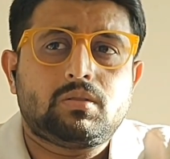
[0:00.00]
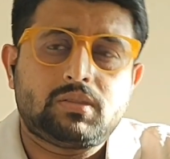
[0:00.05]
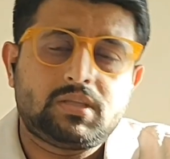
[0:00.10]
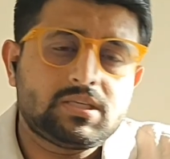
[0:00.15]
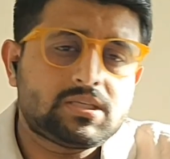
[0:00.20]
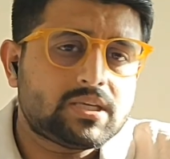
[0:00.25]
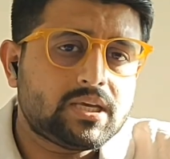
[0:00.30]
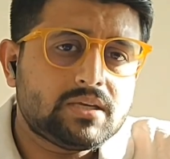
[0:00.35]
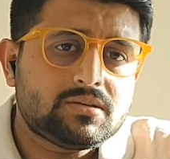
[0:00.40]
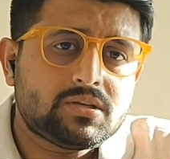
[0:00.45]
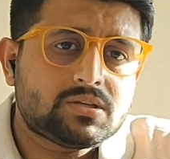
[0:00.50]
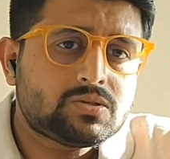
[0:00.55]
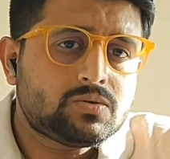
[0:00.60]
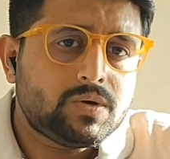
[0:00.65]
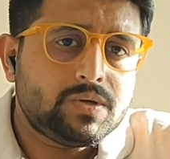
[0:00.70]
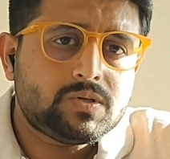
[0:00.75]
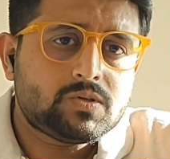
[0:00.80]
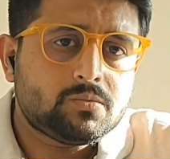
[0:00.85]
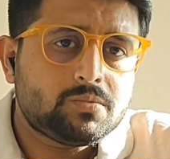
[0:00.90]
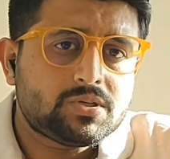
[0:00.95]
This case is
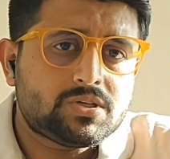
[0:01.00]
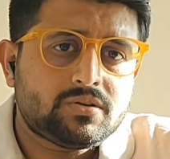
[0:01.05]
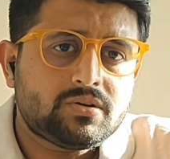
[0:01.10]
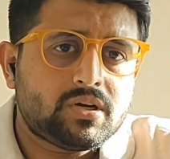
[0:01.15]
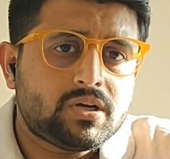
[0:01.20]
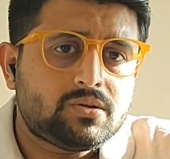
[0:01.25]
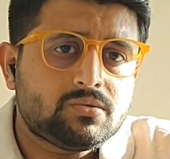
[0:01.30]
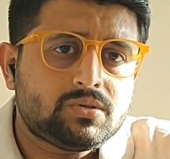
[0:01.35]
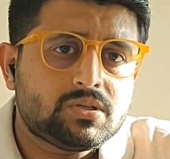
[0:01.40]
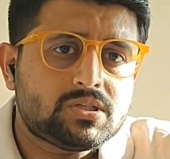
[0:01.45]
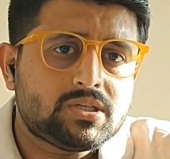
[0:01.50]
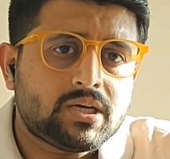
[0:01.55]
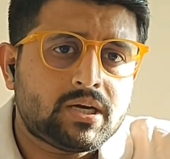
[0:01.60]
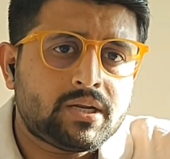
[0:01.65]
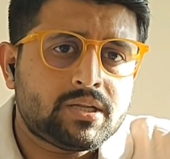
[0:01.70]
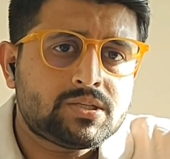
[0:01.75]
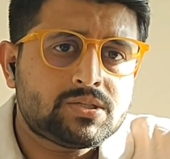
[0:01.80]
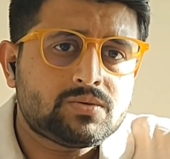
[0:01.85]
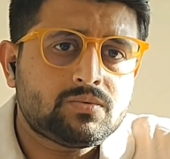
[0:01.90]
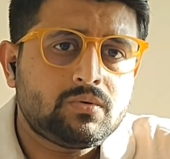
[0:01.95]
going to be triggered to the
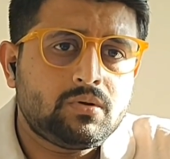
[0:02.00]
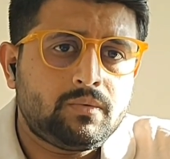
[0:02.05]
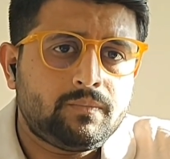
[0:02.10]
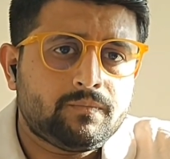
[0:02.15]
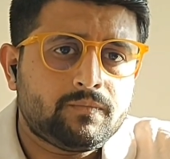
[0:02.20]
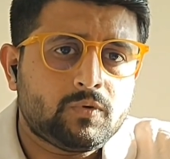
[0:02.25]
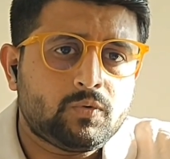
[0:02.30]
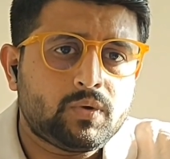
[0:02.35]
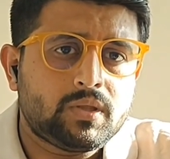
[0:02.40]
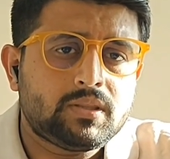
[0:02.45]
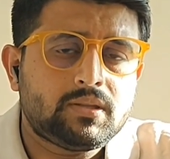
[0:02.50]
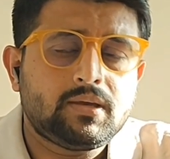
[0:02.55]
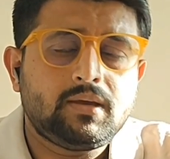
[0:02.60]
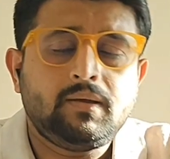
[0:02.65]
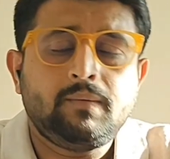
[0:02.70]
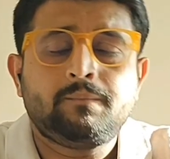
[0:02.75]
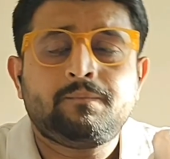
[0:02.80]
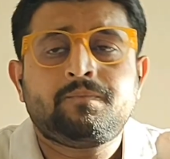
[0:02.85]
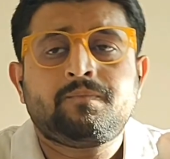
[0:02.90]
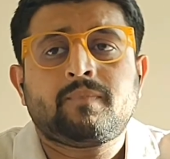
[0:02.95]
CRS tool. One
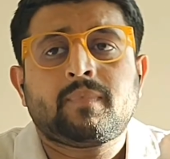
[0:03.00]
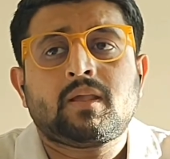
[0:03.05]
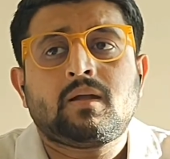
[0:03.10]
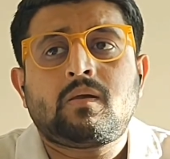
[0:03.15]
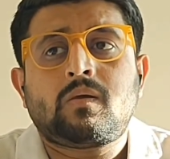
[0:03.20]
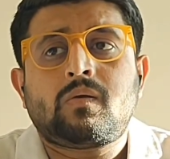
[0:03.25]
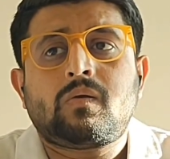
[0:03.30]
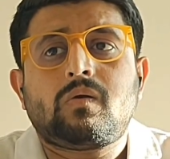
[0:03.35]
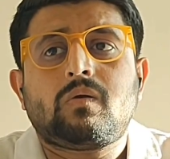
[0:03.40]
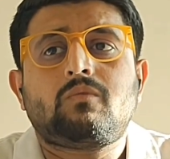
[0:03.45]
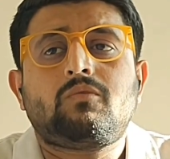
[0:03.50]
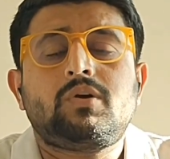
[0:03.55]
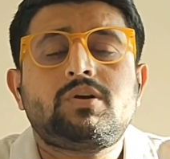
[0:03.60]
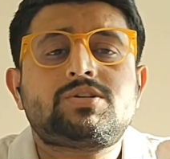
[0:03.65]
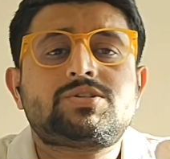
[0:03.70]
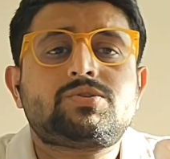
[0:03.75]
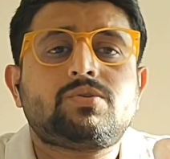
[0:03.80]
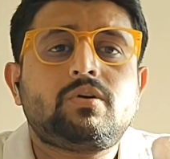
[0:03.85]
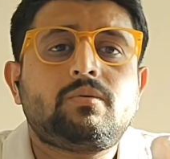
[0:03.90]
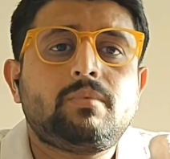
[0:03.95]
thing,
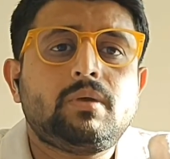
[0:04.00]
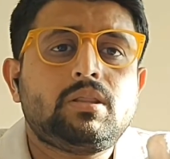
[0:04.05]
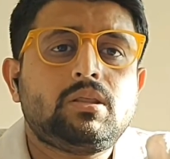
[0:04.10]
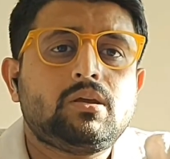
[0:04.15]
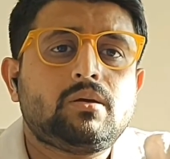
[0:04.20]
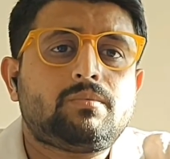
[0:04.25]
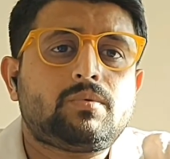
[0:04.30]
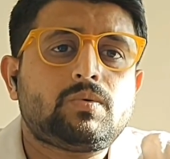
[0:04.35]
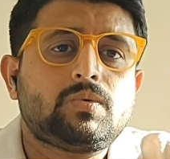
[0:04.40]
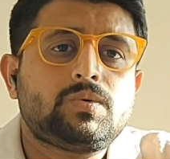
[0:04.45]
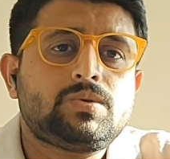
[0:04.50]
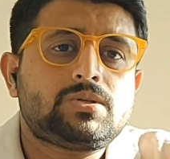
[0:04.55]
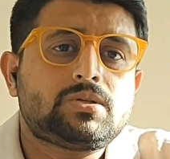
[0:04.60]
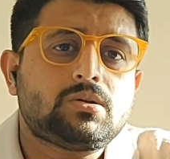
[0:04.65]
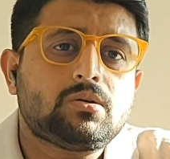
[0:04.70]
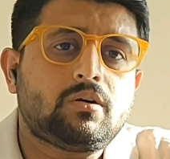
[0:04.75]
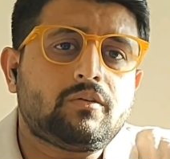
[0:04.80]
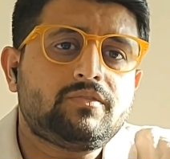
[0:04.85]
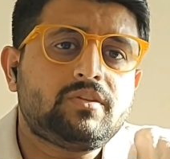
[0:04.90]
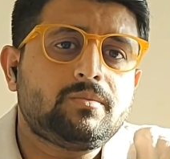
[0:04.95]
what should be the
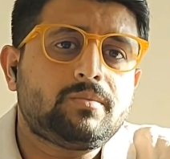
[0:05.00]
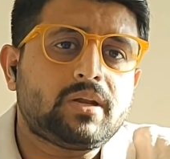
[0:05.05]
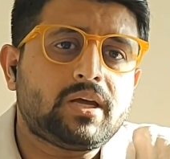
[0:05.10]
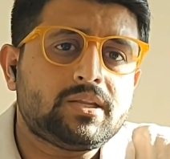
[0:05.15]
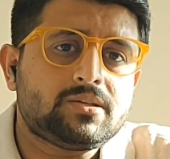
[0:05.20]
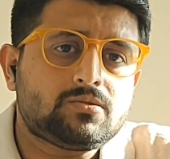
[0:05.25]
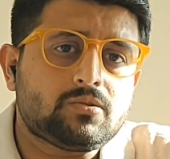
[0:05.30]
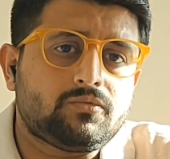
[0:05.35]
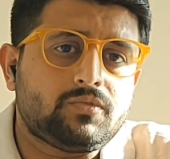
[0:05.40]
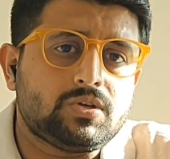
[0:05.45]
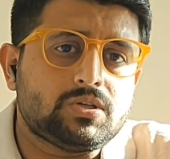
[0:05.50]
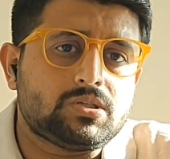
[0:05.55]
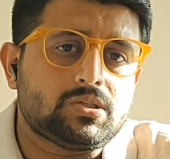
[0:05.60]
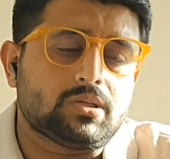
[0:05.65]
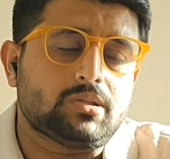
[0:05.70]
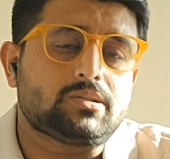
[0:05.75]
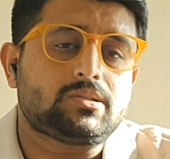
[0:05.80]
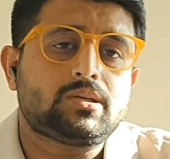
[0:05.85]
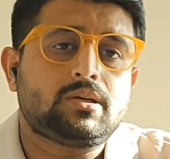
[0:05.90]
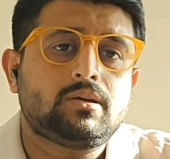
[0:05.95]
approach of the branch
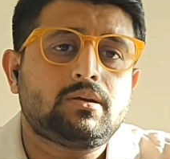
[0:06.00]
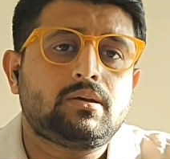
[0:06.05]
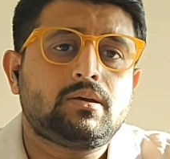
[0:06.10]
officials?